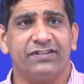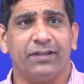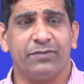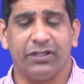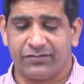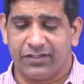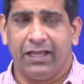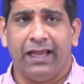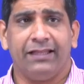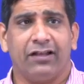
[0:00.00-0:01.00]
subjects,
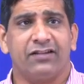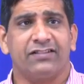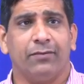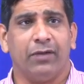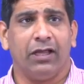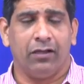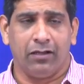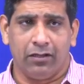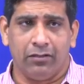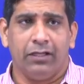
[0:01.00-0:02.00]
and there are some
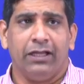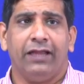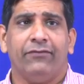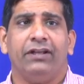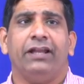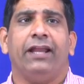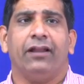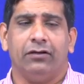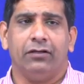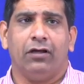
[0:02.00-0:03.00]
even
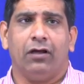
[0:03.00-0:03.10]
data